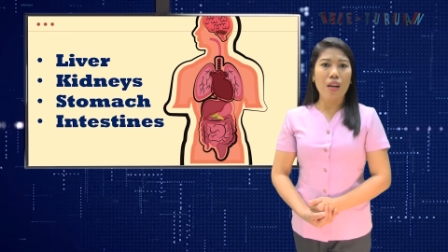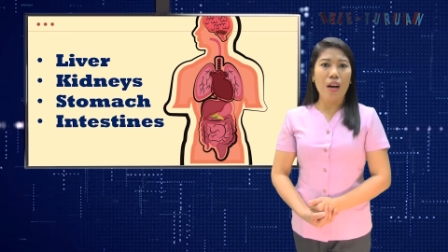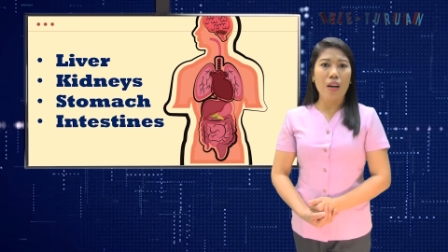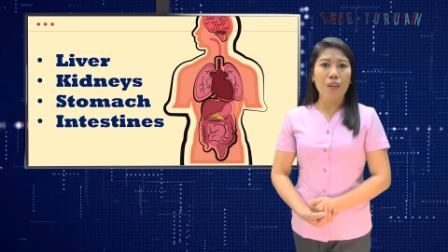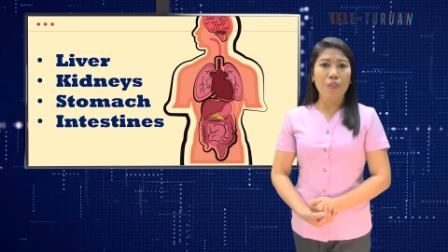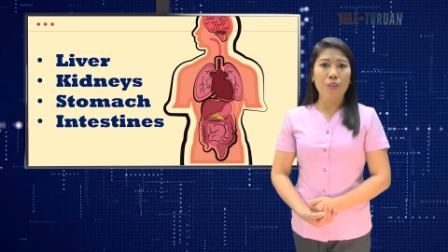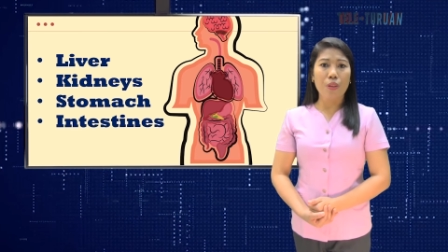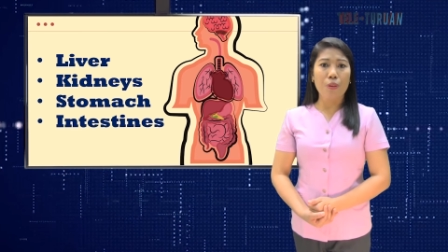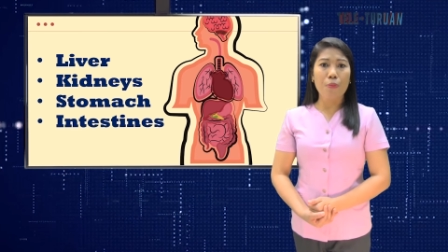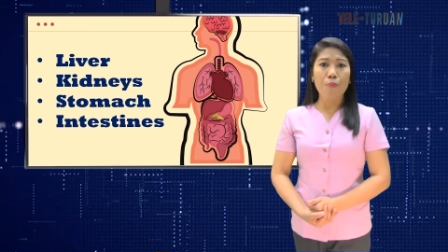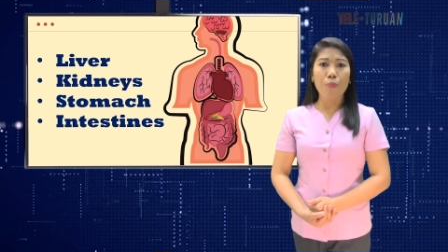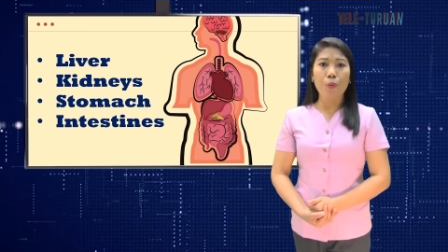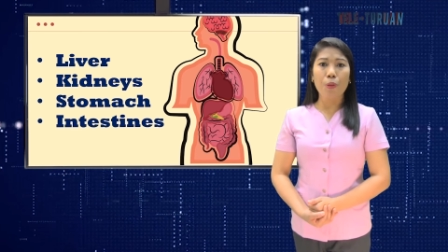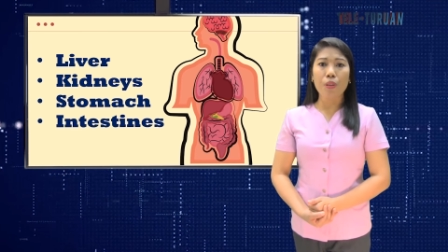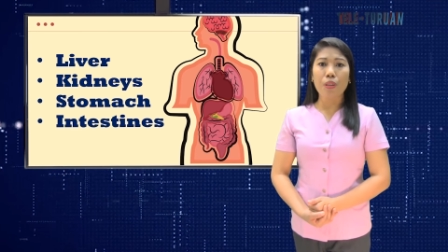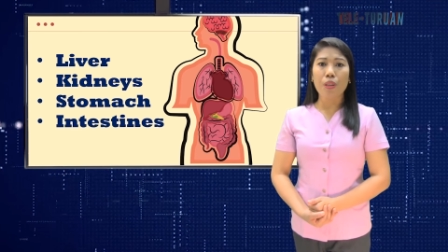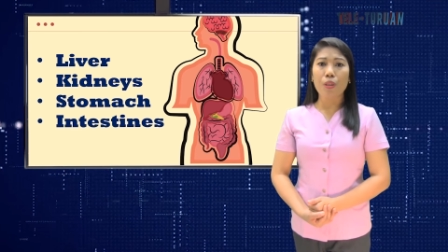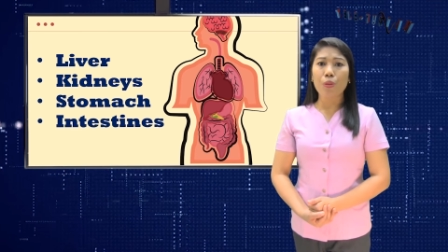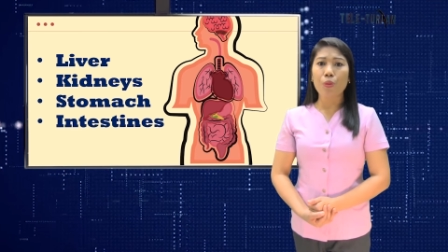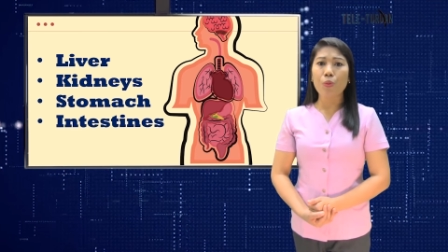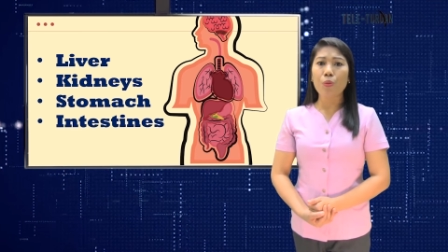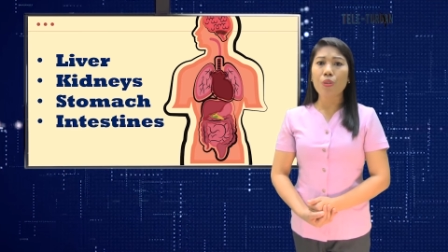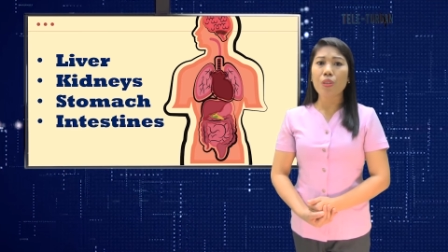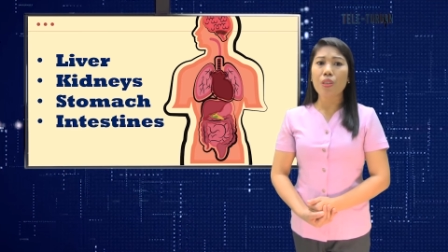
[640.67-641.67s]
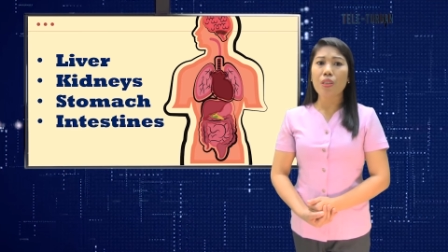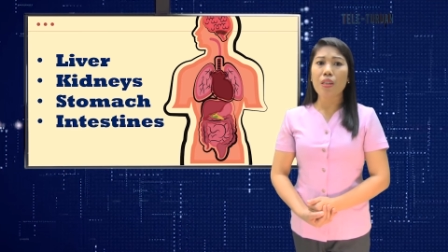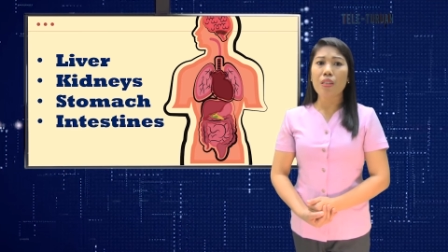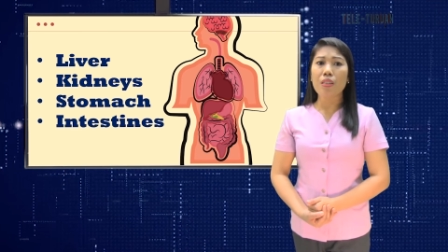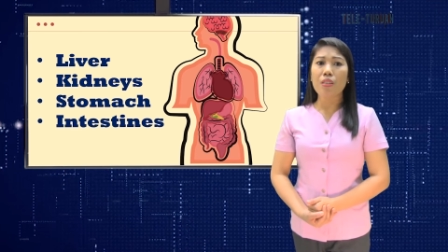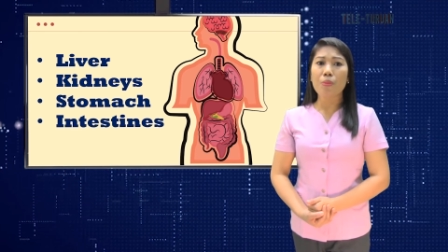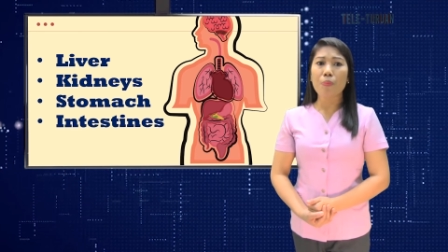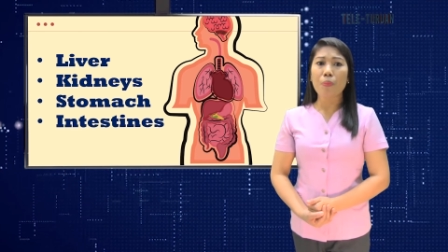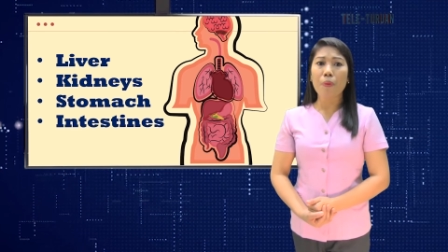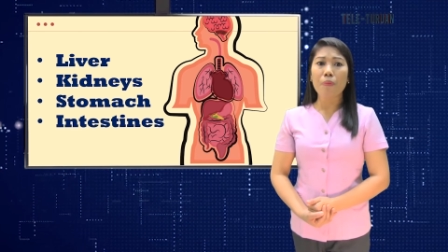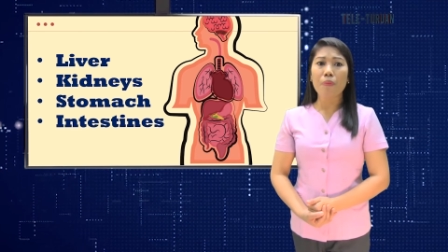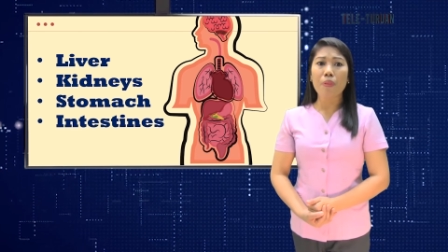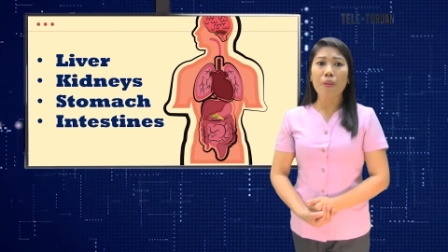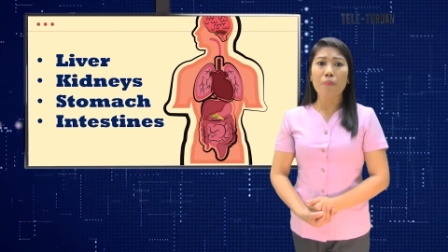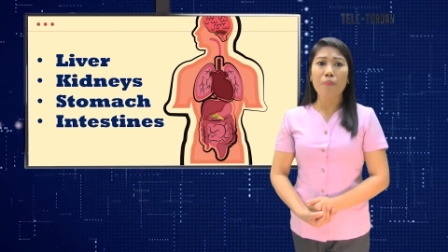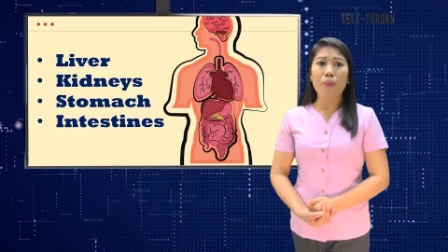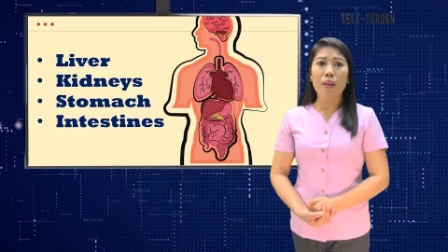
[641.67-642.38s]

out the important nutrients from the